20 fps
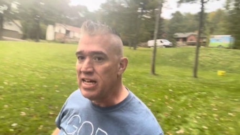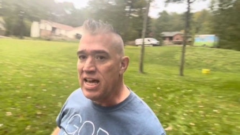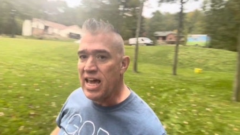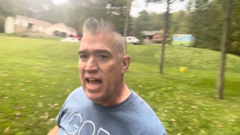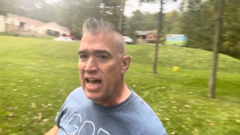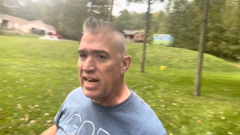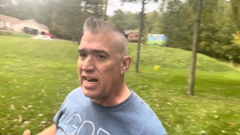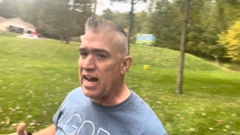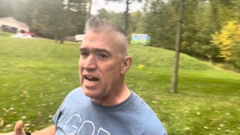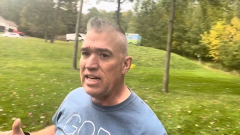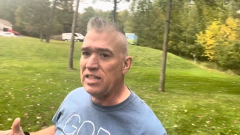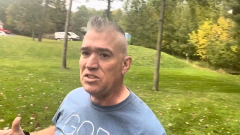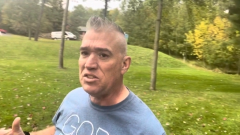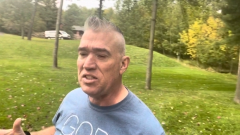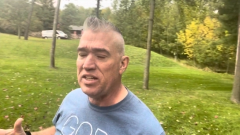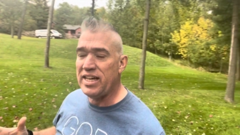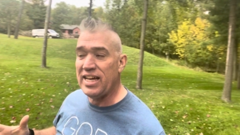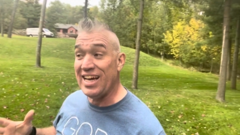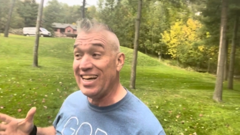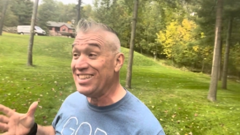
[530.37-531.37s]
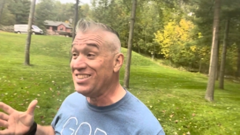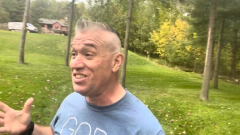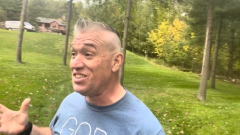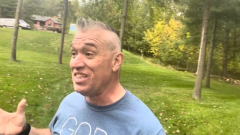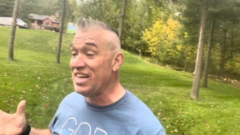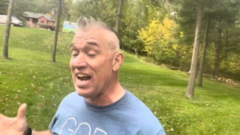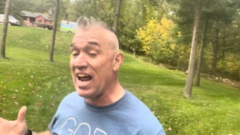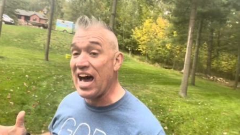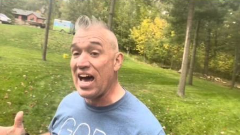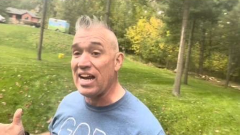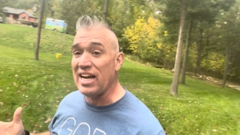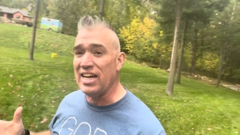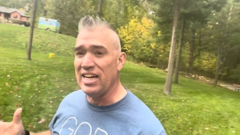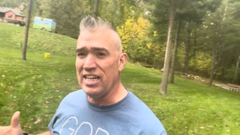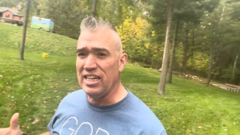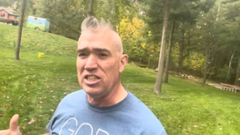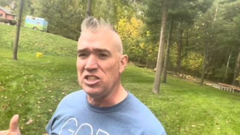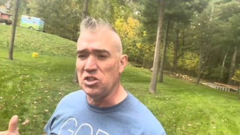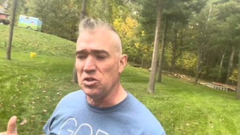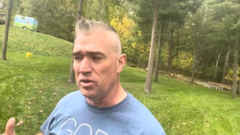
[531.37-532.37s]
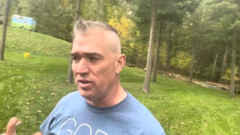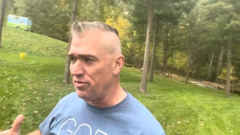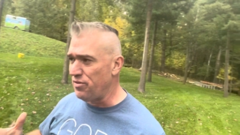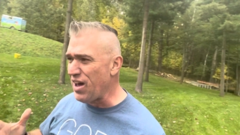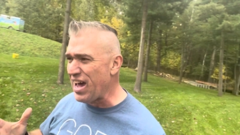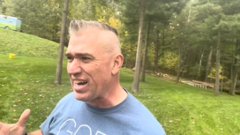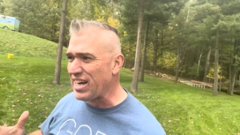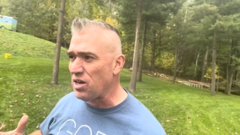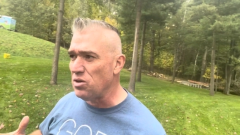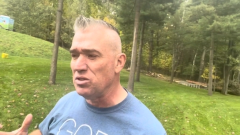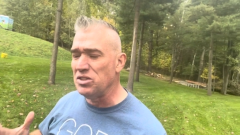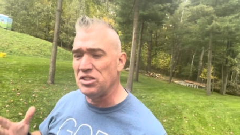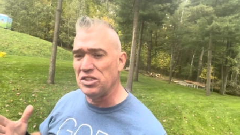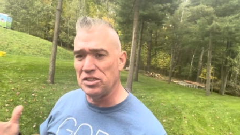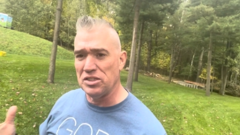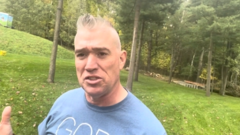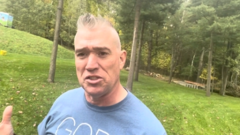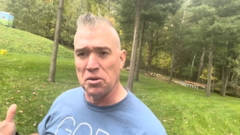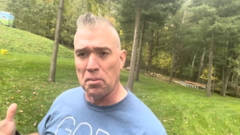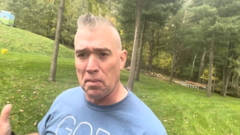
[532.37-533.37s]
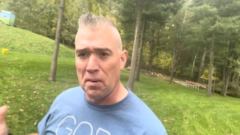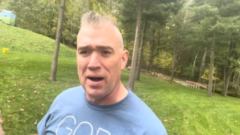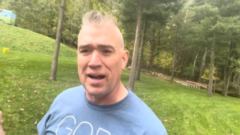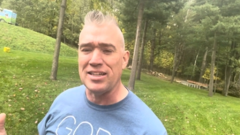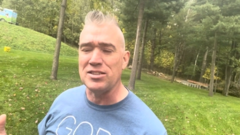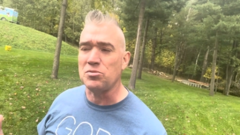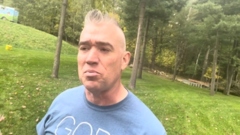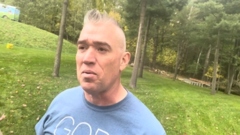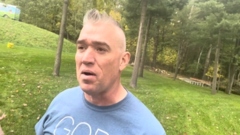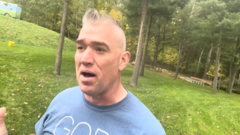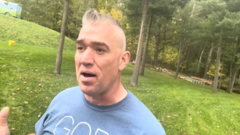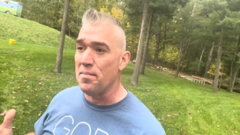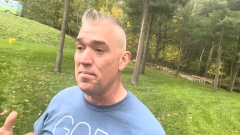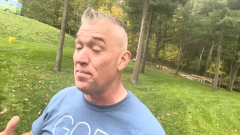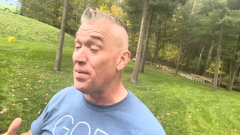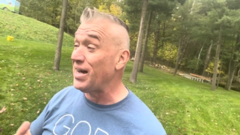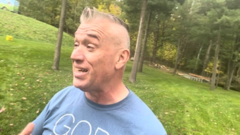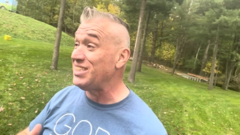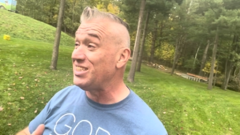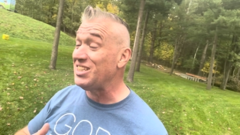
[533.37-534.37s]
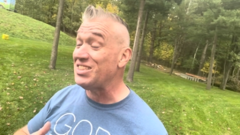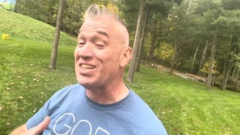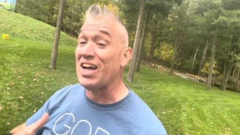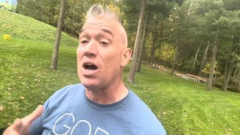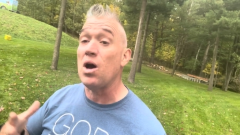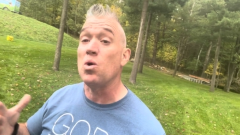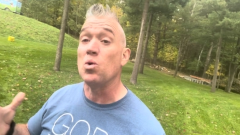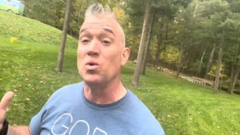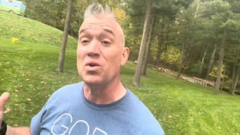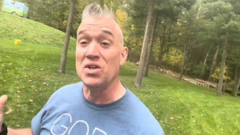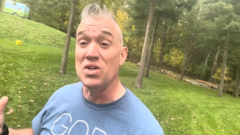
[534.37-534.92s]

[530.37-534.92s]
And honestly, it's not an issue. In fact, I was surprised by just how